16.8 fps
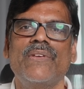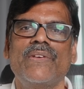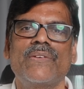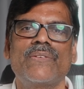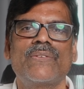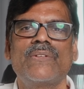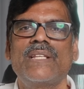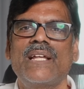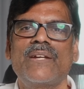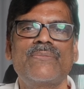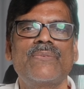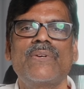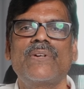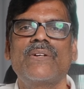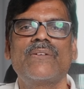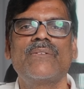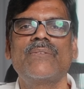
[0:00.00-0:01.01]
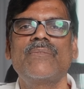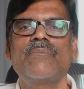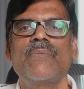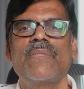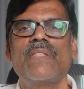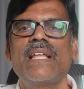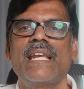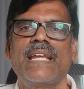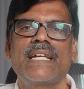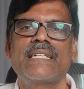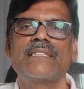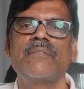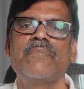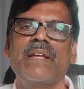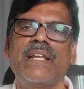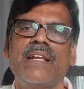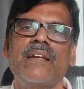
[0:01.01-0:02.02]
so therefore, you know, the
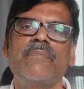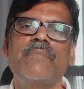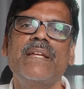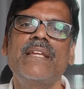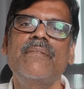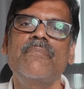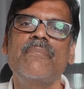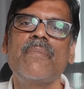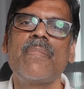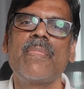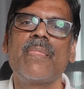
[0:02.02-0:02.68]
reaction may not be